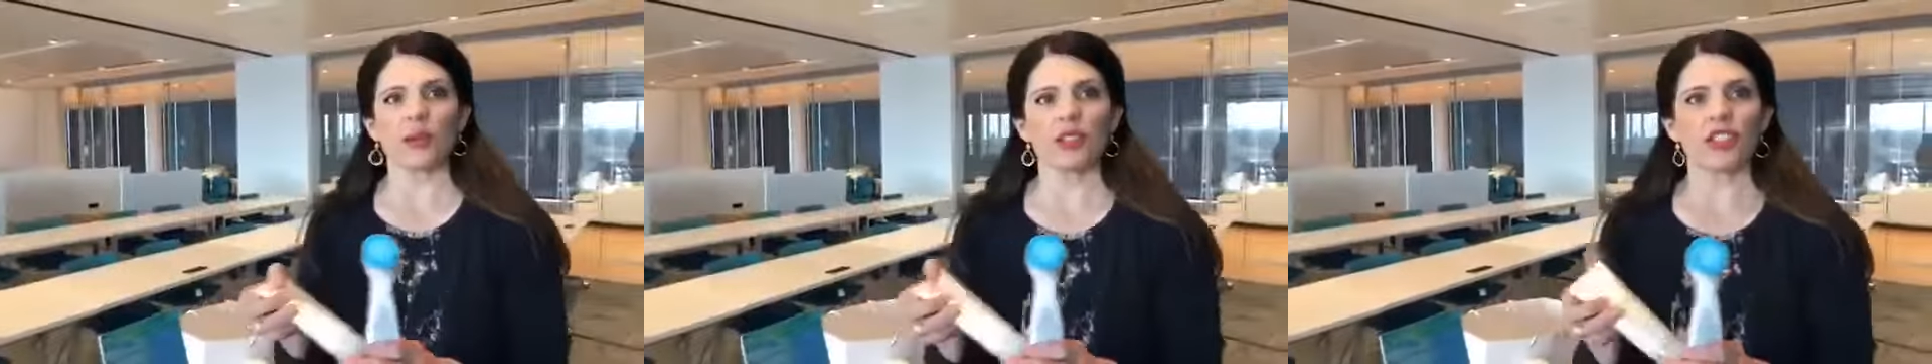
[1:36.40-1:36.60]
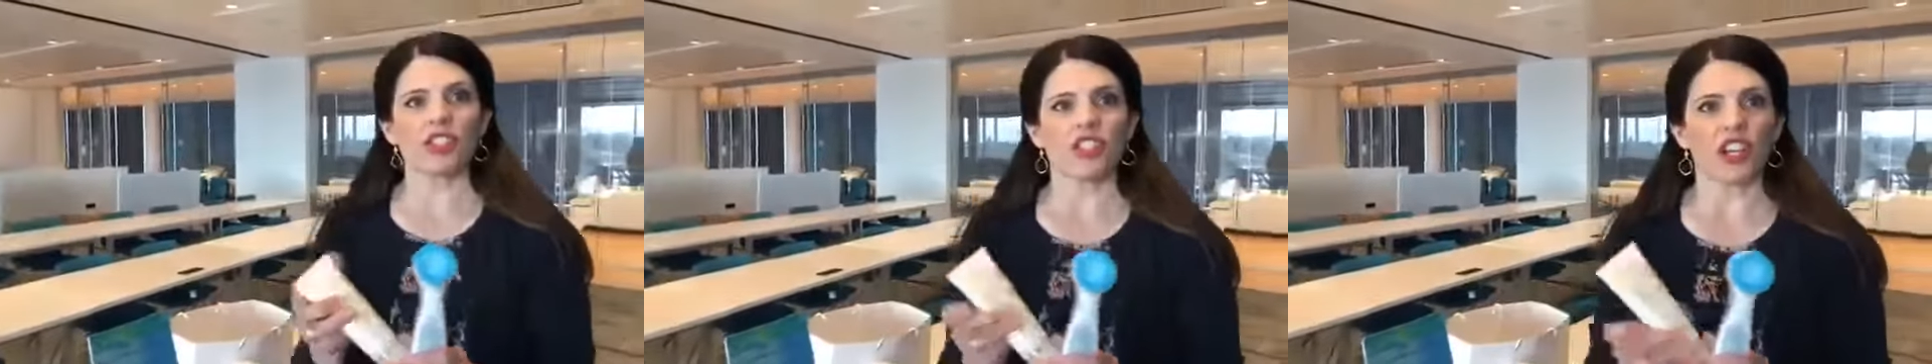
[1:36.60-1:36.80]
I
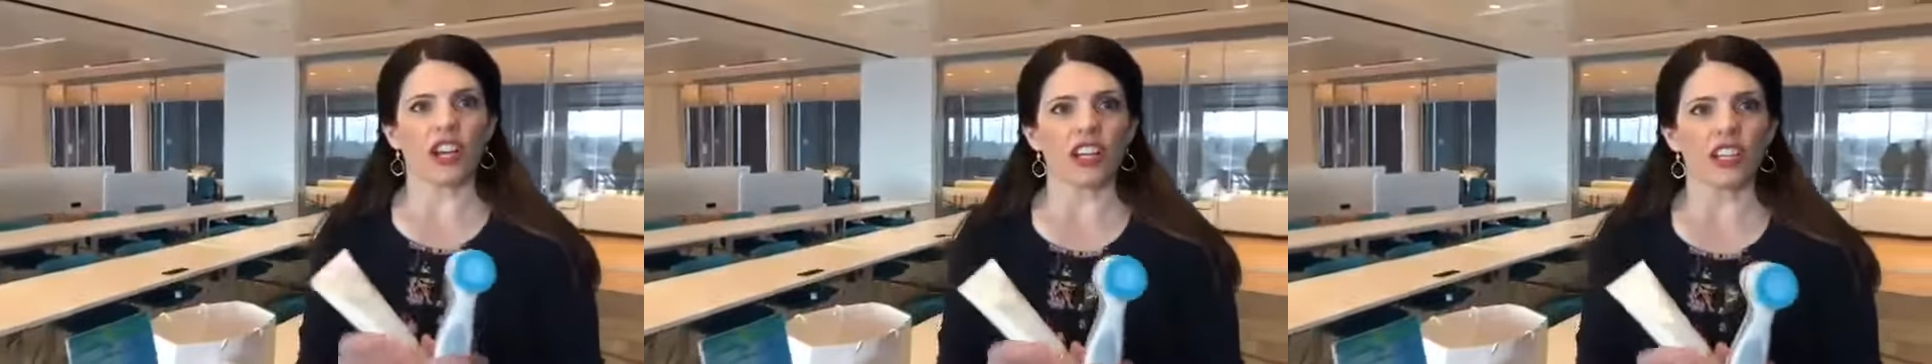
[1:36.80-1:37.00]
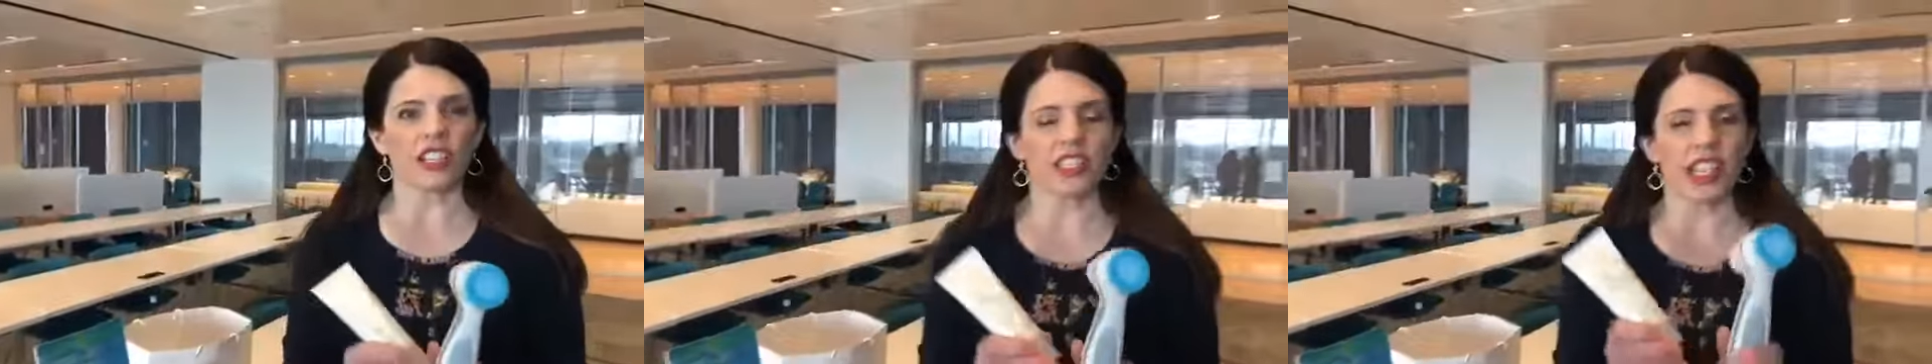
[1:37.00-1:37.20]
would
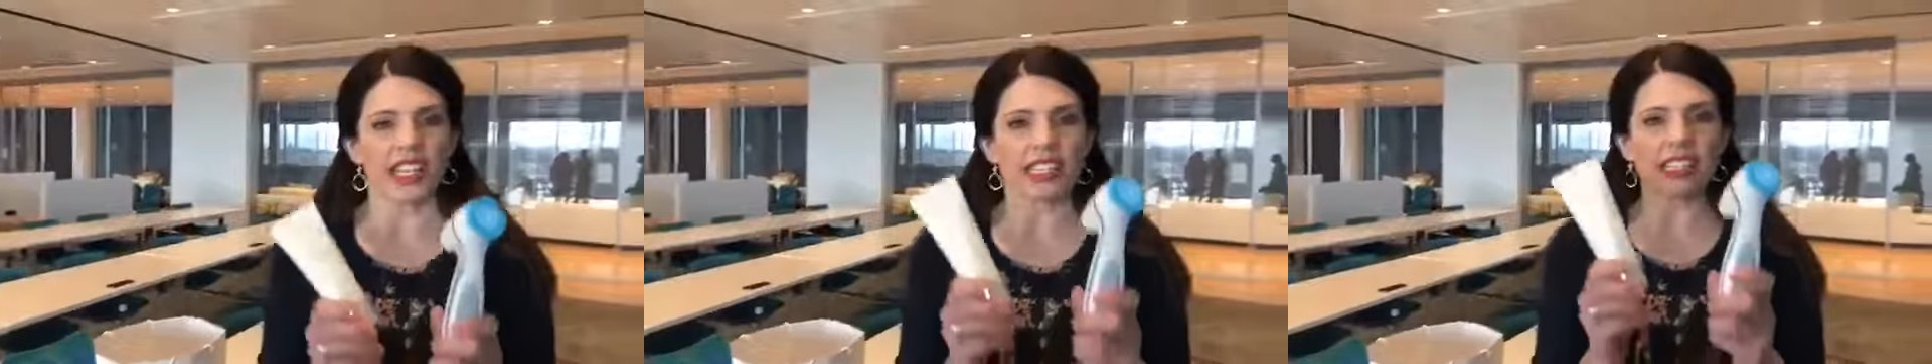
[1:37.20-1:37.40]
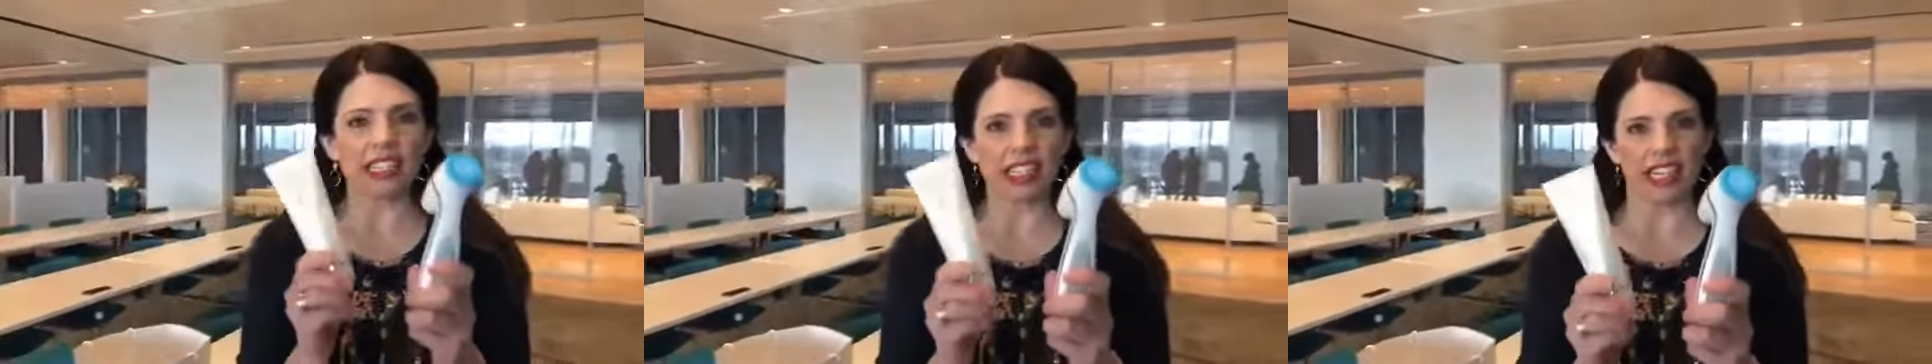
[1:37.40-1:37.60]
start
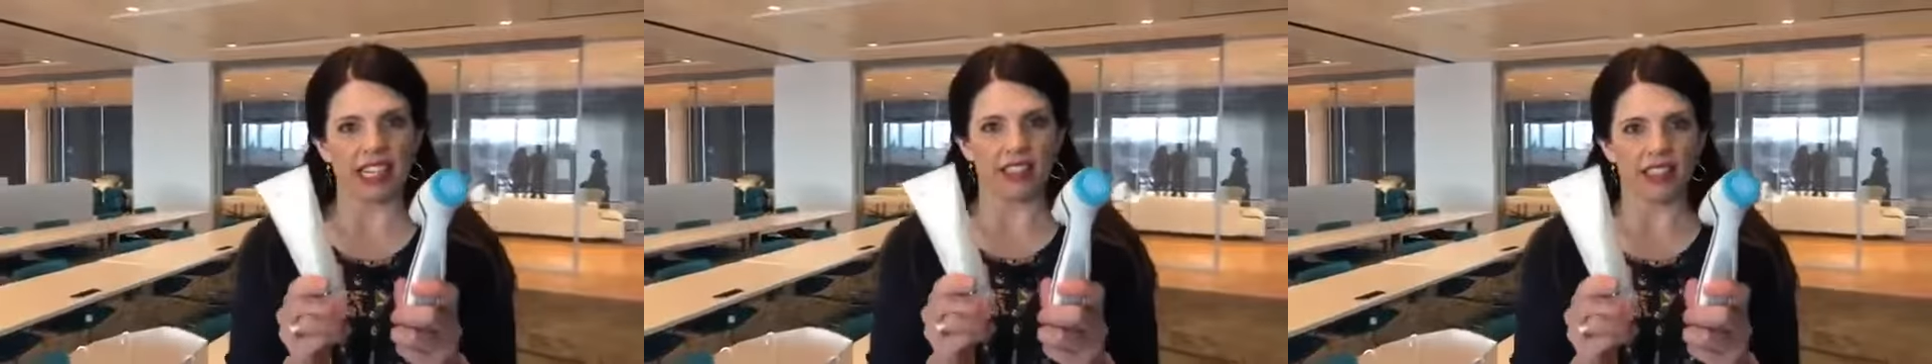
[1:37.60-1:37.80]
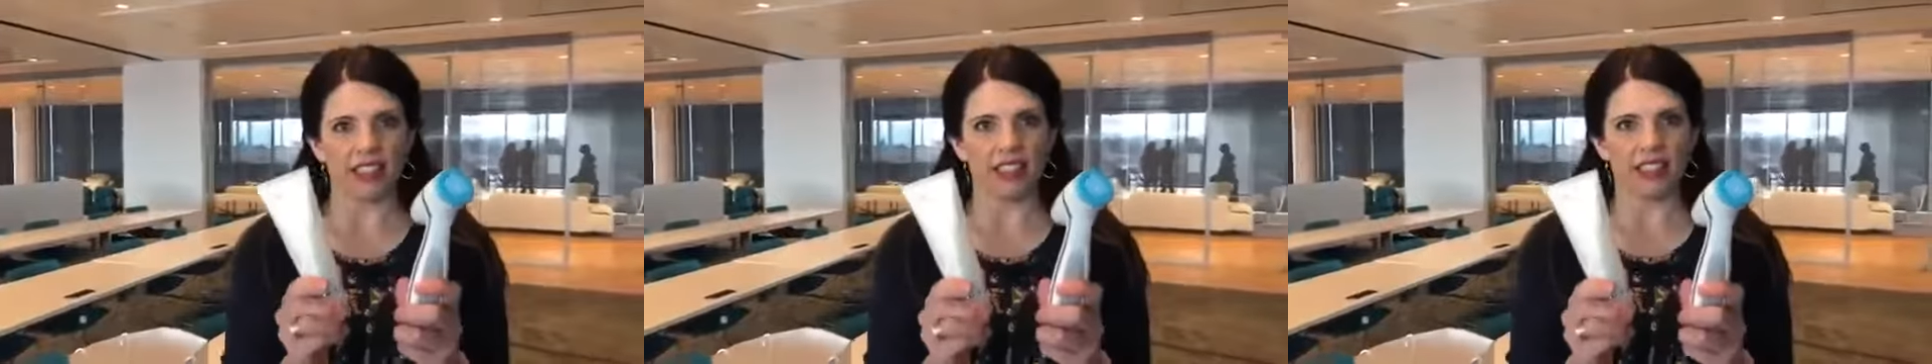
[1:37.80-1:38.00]
and
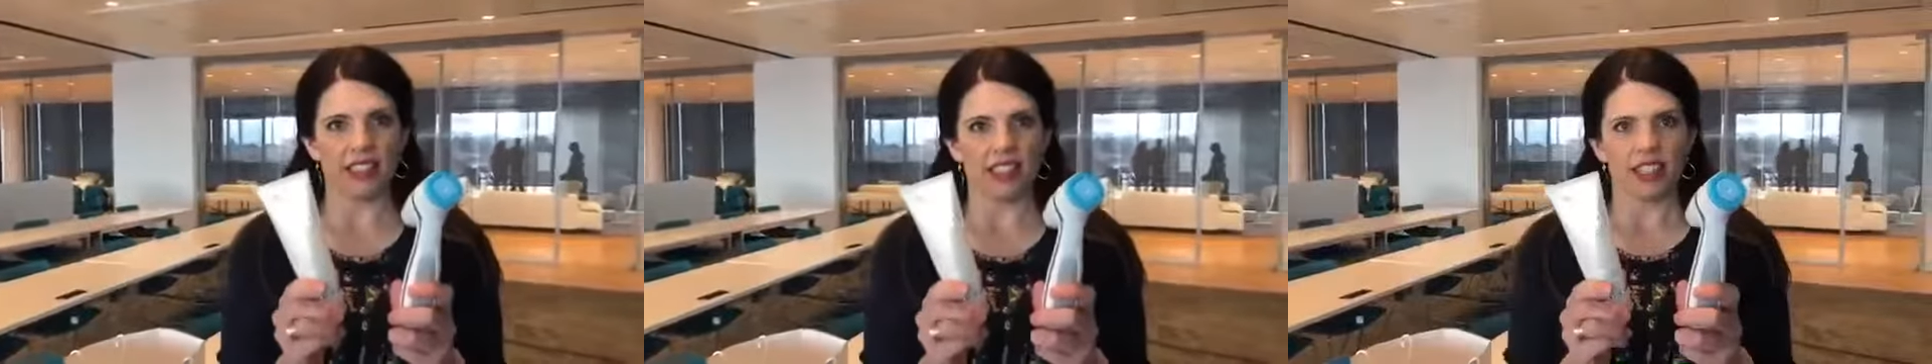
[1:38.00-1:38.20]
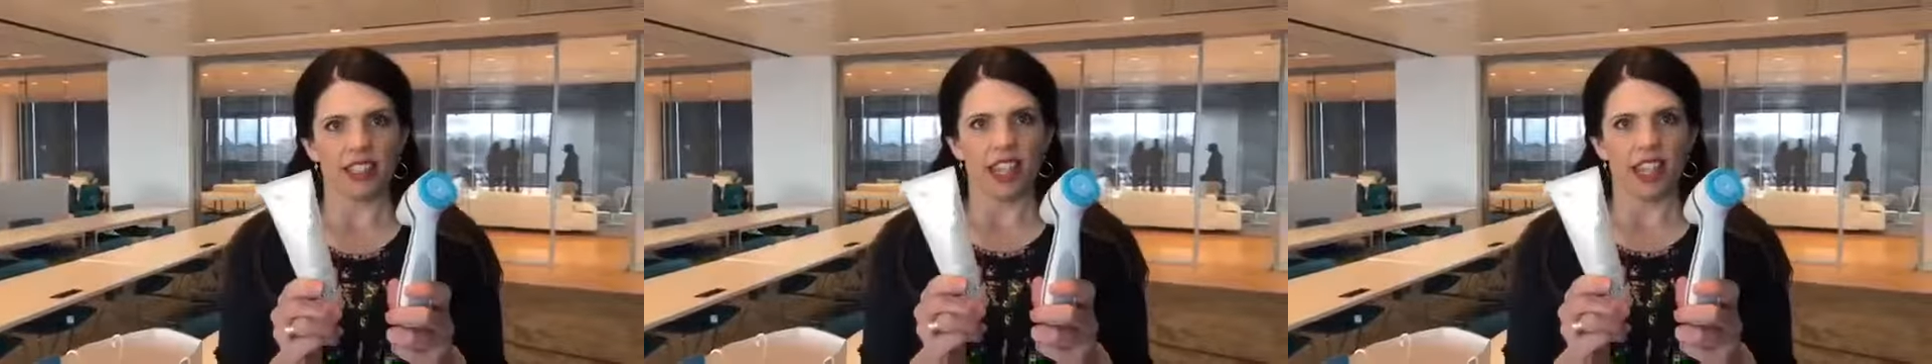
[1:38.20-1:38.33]
cleanse.